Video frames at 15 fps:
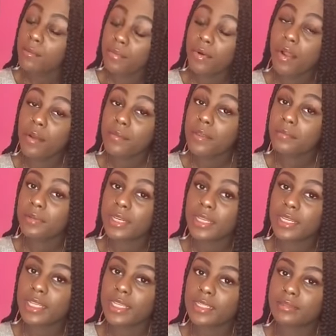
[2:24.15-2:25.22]

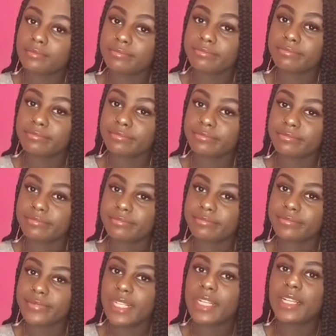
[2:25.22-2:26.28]
probably
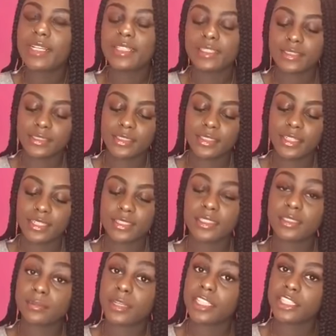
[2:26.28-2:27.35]
so that's a
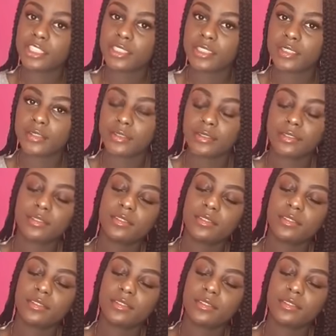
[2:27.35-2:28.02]
smash still